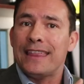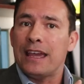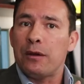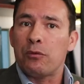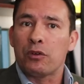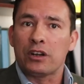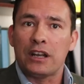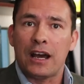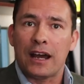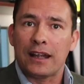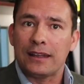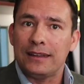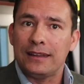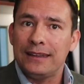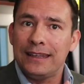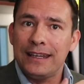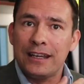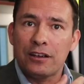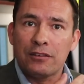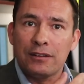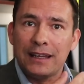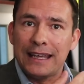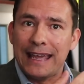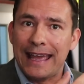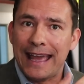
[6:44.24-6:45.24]
They were not
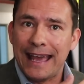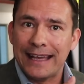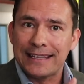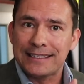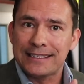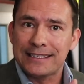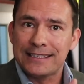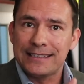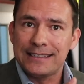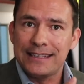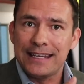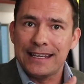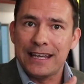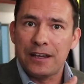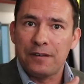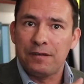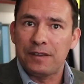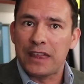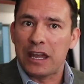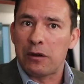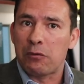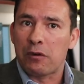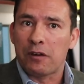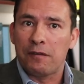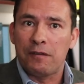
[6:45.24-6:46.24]
nearly as stiff,
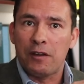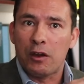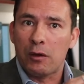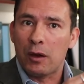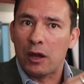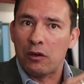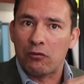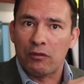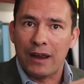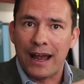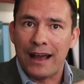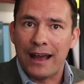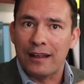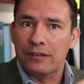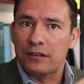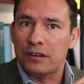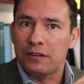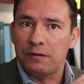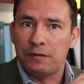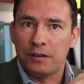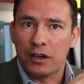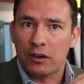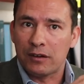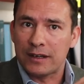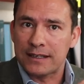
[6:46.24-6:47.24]
they were very
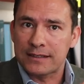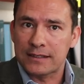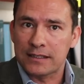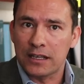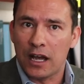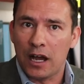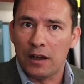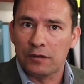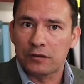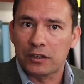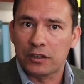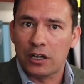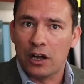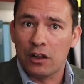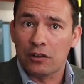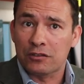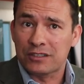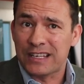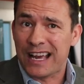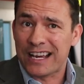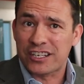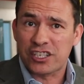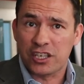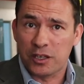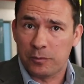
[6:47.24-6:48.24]
rounded, very soft
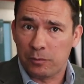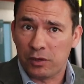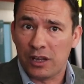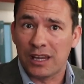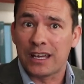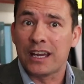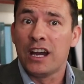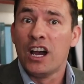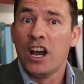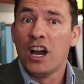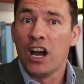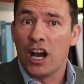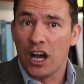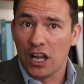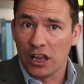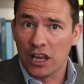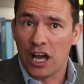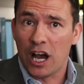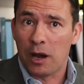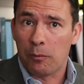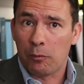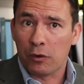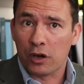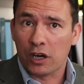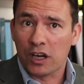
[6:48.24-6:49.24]
collars, actually probably a
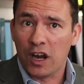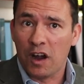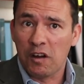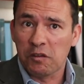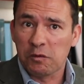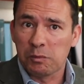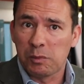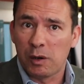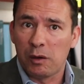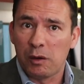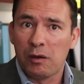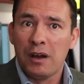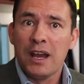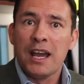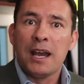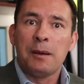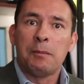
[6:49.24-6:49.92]
lot more comfortable,